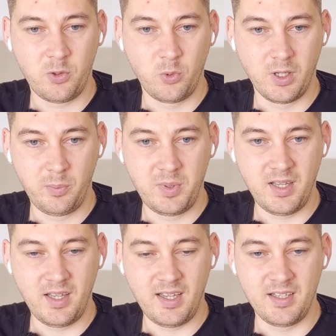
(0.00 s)
will
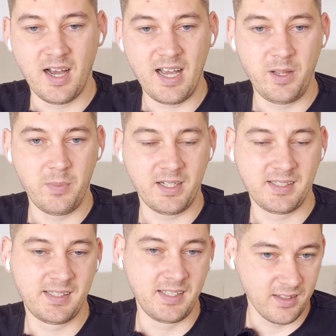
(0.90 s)
be in high demand
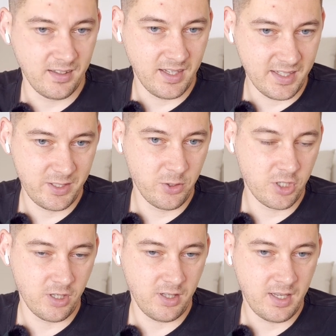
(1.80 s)
still, as
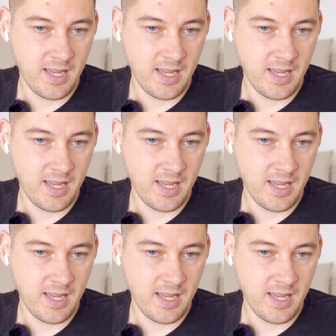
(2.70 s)
usual.